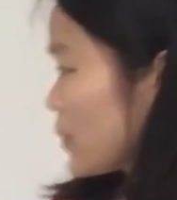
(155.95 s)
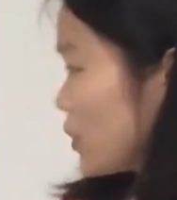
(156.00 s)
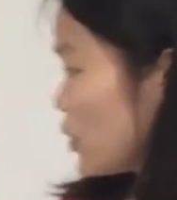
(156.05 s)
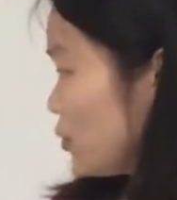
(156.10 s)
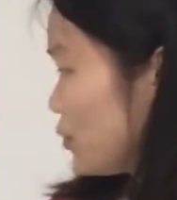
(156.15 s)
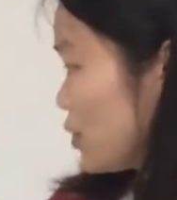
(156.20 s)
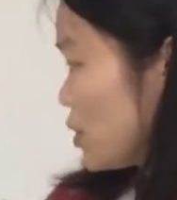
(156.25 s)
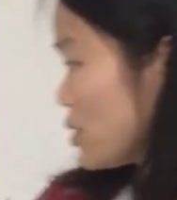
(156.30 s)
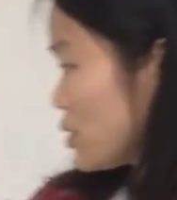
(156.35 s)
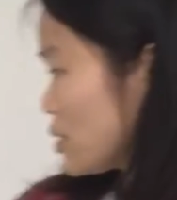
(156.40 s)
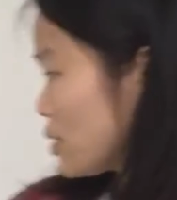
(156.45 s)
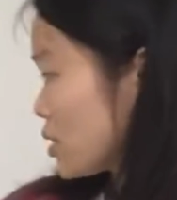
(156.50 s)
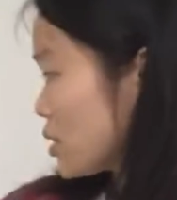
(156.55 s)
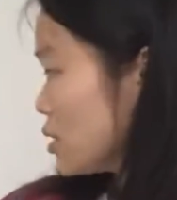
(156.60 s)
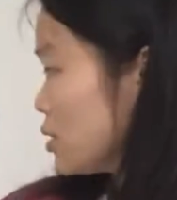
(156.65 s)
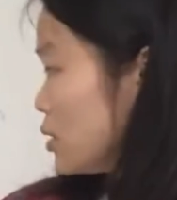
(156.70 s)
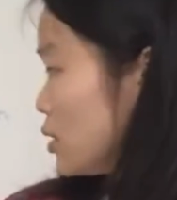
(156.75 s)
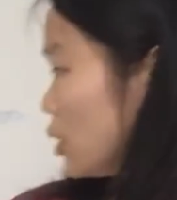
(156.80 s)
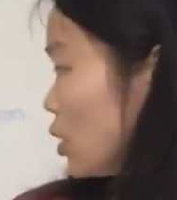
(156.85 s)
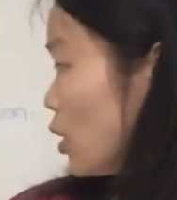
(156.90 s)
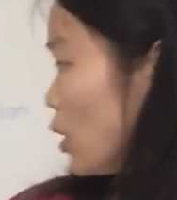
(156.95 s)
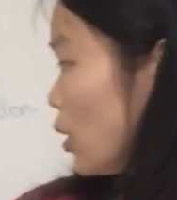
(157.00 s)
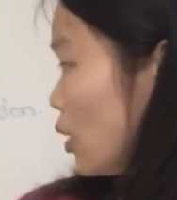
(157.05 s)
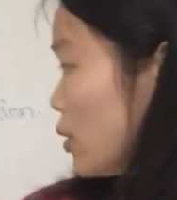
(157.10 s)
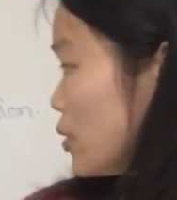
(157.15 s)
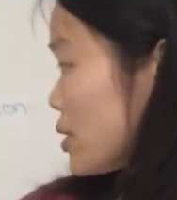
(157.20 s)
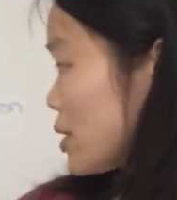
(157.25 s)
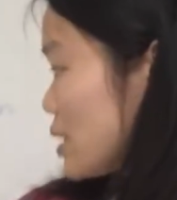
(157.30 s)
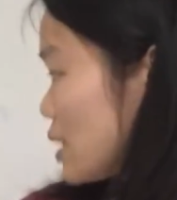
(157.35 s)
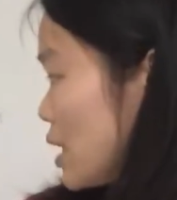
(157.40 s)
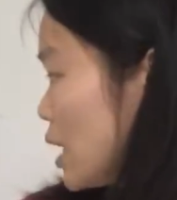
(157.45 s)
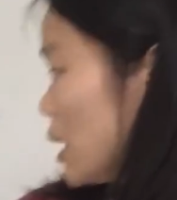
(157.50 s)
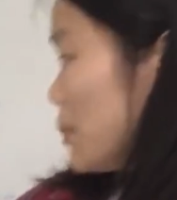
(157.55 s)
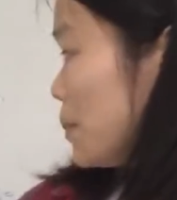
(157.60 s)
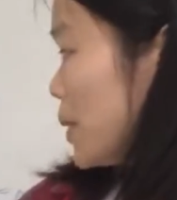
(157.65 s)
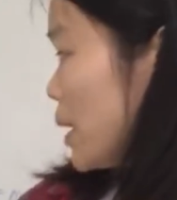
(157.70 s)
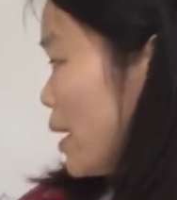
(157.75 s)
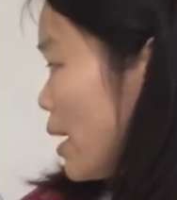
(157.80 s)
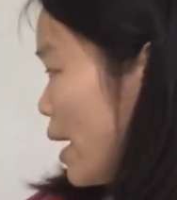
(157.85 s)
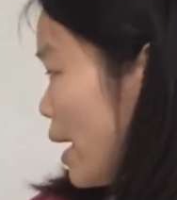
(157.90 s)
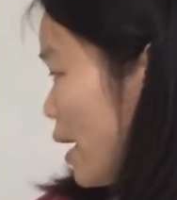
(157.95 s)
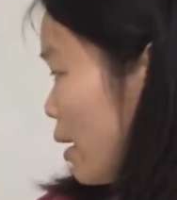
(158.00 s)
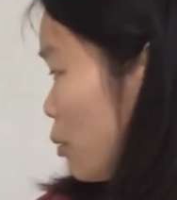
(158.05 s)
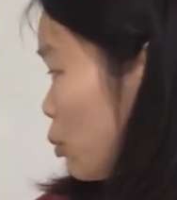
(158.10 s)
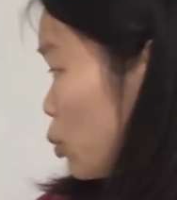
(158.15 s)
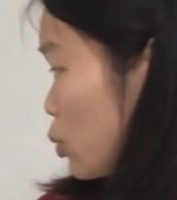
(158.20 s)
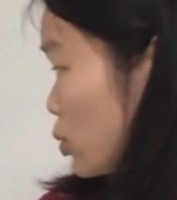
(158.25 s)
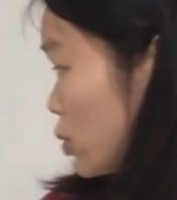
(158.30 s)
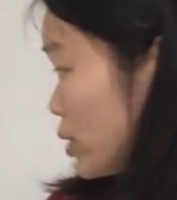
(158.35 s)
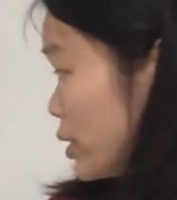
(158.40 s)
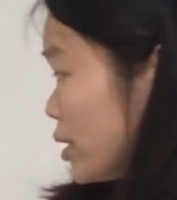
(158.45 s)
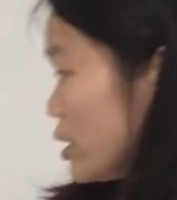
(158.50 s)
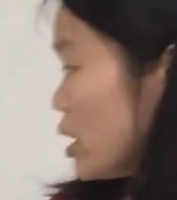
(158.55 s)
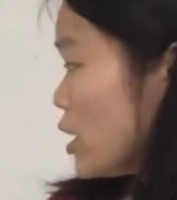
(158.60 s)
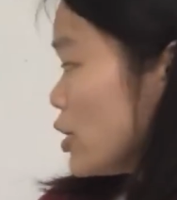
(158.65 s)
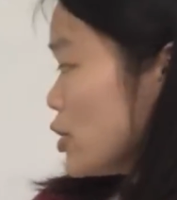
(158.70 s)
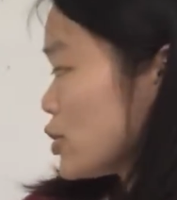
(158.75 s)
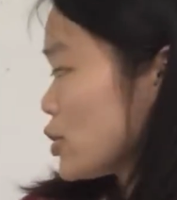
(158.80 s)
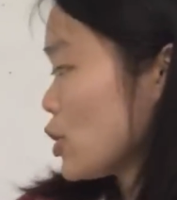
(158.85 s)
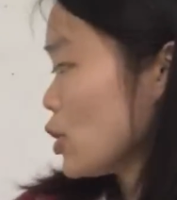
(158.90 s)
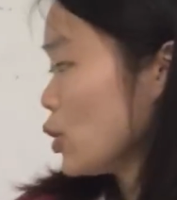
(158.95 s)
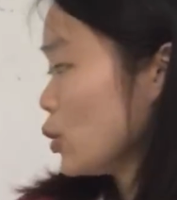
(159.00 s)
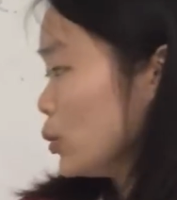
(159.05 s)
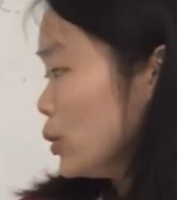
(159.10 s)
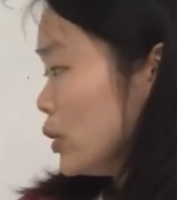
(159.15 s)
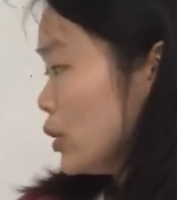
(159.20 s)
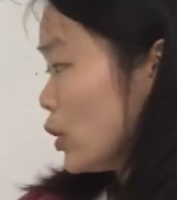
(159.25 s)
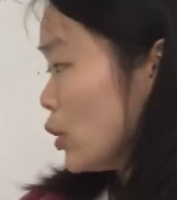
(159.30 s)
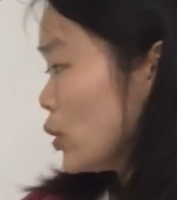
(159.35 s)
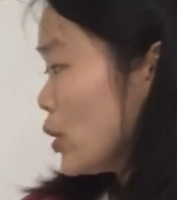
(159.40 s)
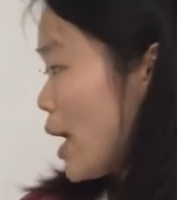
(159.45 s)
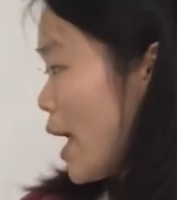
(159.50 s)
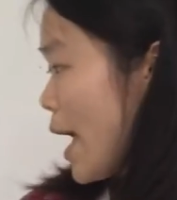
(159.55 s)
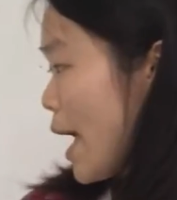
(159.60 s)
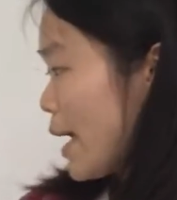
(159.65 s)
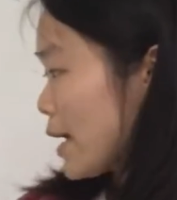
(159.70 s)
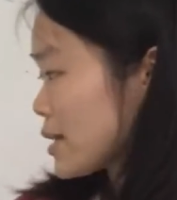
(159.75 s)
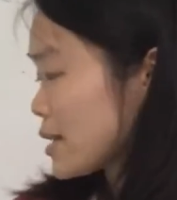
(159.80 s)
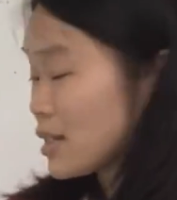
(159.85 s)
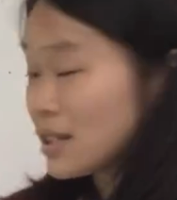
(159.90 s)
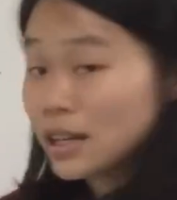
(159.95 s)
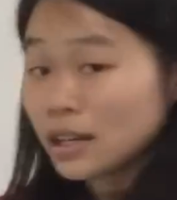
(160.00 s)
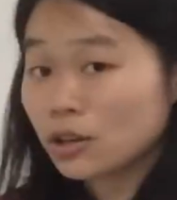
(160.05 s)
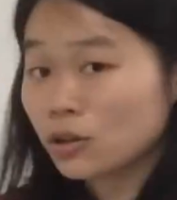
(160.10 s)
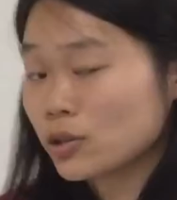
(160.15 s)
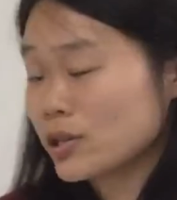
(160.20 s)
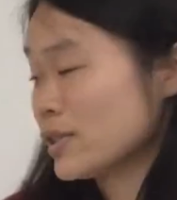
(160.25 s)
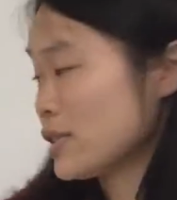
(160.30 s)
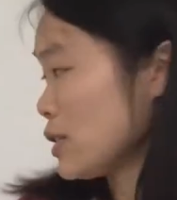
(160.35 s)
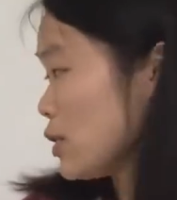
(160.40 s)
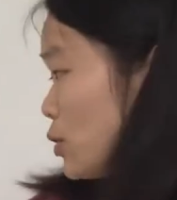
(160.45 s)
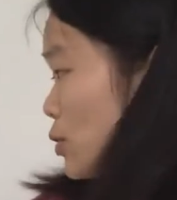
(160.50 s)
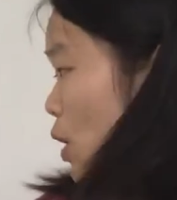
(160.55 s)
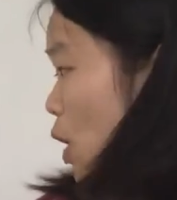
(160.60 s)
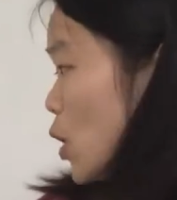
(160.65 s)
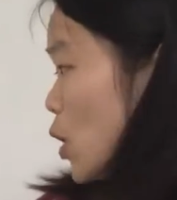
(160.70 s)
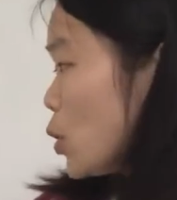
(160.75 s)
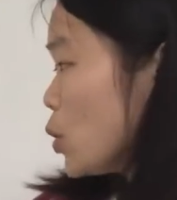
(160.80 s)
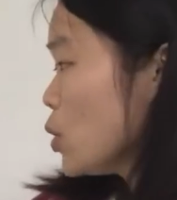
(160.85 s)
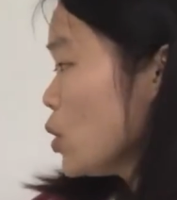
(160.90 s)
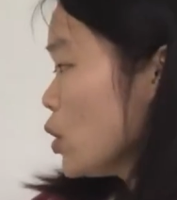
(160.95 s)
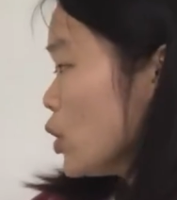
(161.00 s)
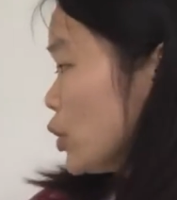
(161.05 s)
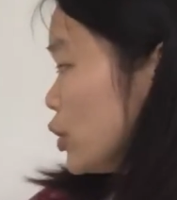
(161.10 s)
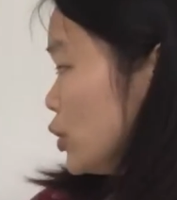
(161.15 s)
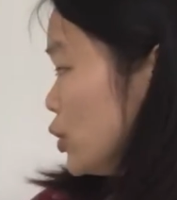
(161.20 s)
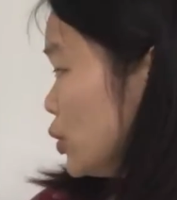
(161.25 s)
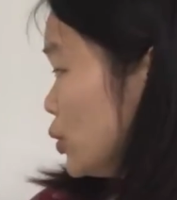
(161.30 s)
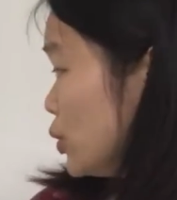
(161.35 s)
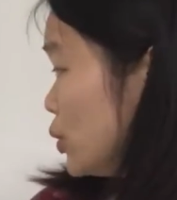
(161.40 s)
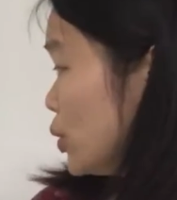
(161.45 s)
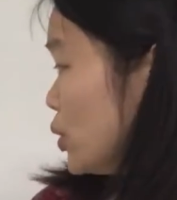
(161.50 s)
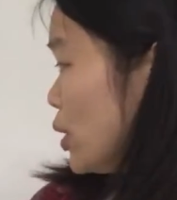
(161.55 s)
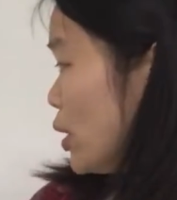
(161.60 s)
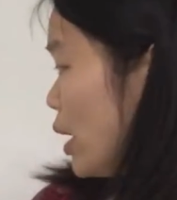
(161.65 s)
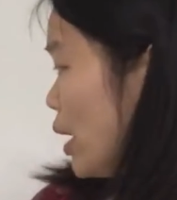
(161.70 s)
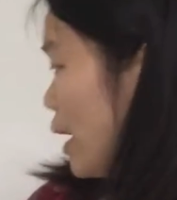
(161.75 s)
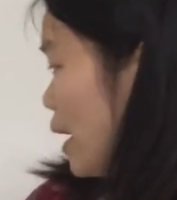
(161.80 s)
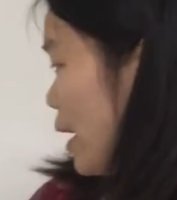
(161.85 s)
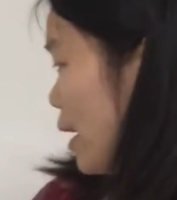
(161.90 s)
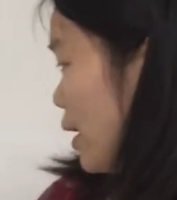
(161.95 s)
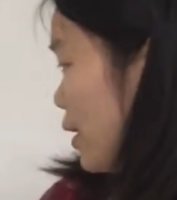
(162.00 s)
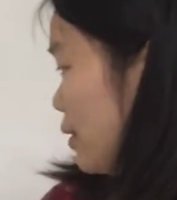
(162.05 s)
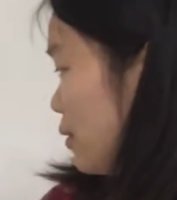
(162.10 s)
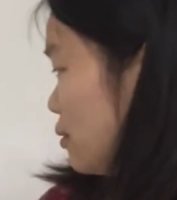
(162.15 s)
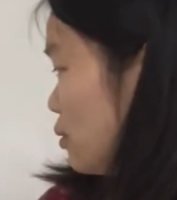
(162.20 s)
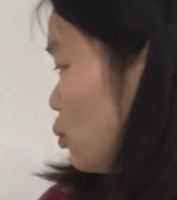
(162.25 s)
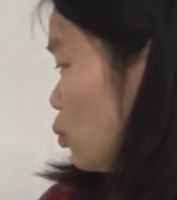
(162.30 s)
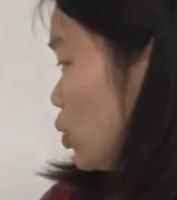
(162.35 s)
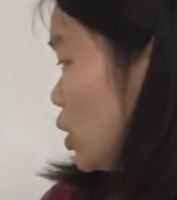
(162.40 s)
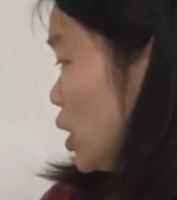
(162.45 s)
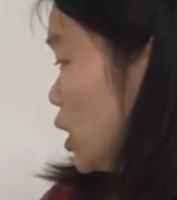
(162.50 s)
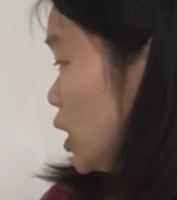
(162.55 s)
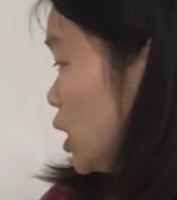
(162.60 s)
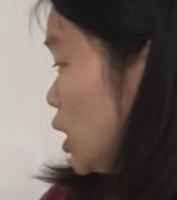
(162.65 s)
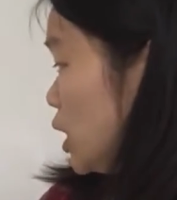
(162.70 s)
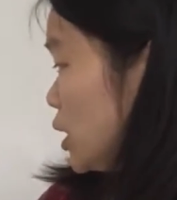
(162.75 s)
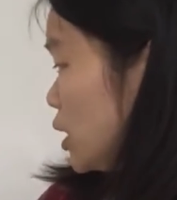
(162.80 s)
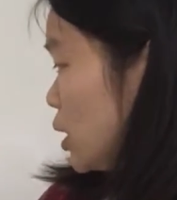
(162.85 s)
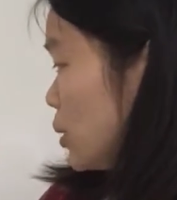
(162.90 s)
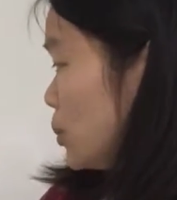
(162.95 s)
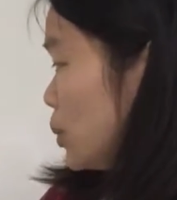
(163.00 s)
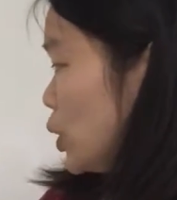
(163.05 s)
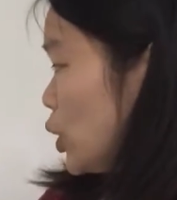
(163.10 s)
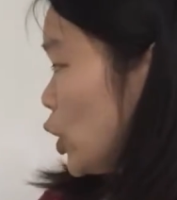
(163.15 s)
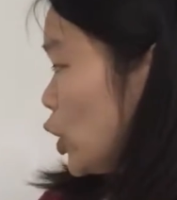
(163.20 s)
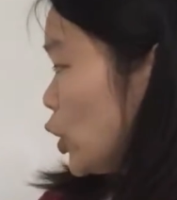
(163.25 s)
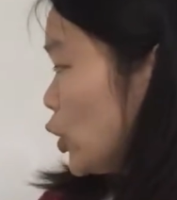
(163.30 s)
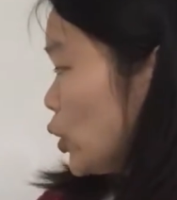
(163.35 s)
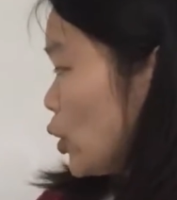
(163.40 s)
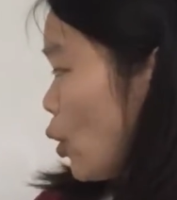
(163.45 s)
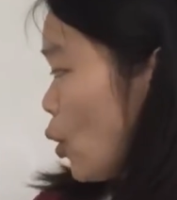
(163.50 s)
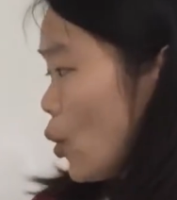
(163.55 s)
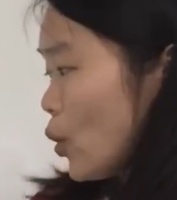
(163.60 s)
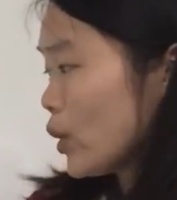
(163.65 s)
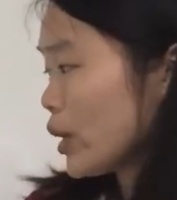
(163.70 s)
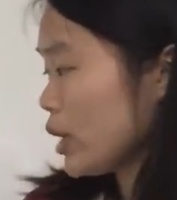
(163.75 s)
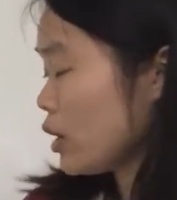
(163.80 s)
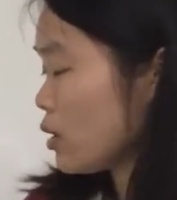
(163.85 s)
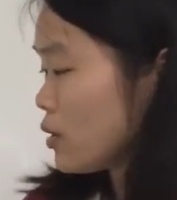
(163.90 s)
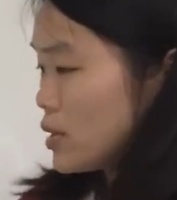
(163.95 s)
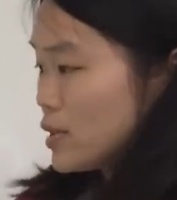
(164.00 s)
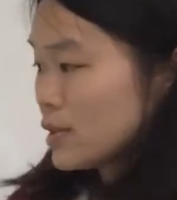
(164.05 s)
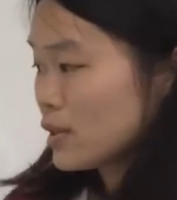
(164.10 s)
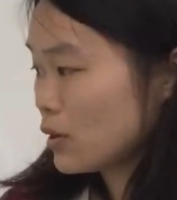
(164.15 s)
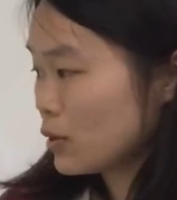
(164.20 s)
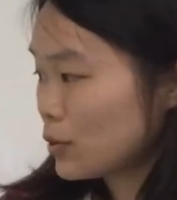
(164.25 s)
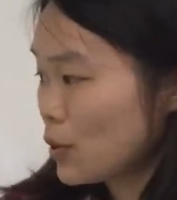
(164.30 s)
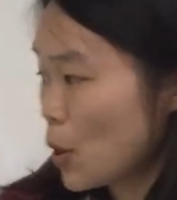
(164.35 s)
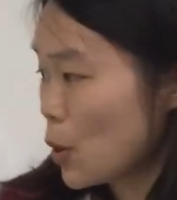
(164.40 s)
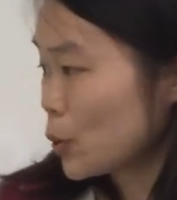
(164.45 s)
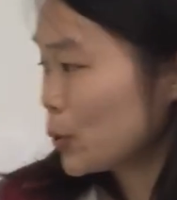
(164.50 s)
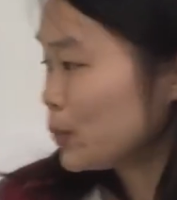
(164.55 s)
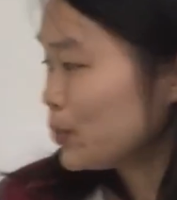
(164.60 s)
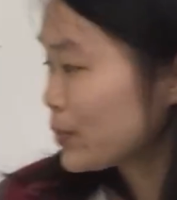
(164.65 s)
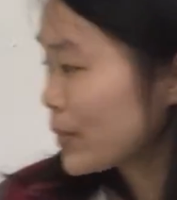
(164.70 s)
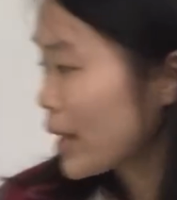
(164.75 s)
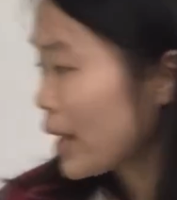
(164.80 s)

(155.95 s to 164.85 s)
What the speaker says: The first, no slip at wall, so we know x equals 0, u and v, w all equals 0.